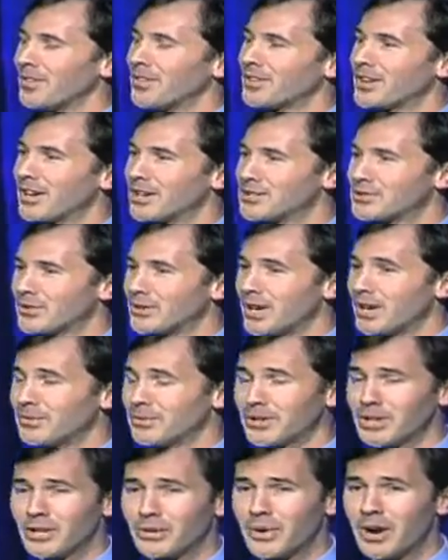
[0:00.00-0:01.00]
the country, and
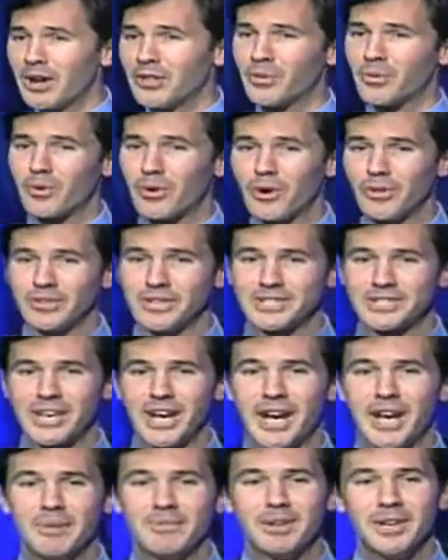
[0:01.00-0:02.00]
really around the world this
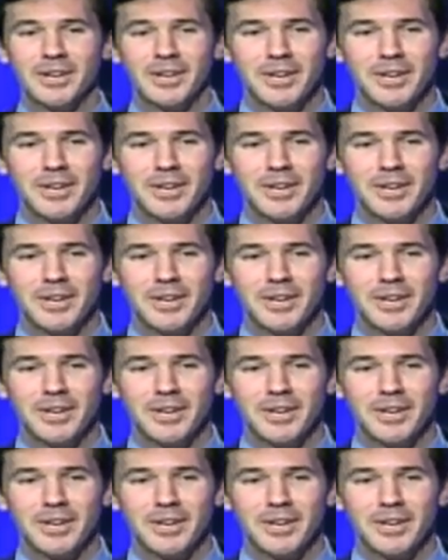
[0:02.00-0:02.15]
time,